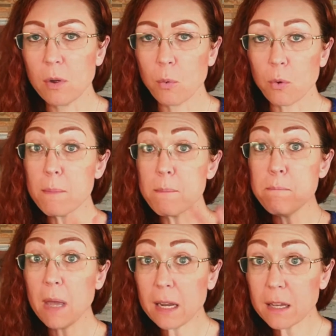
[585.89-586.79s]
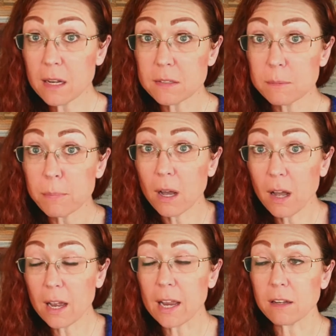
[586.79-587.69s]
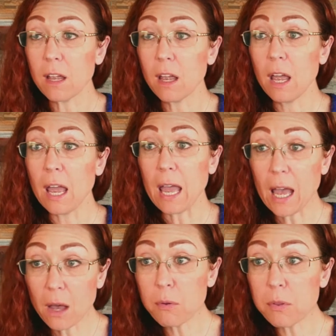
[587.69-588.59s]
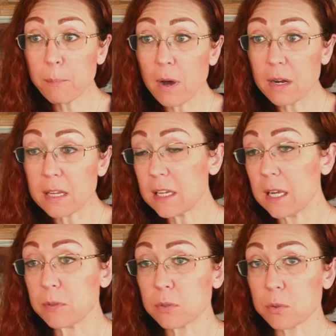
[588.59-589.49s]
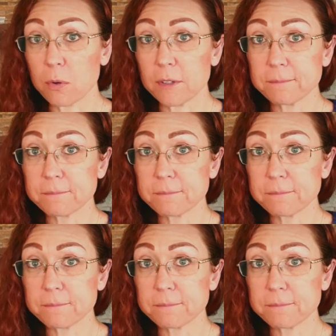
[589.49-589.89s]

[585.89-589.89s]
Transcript: or the mechanism behind how the body keeps score.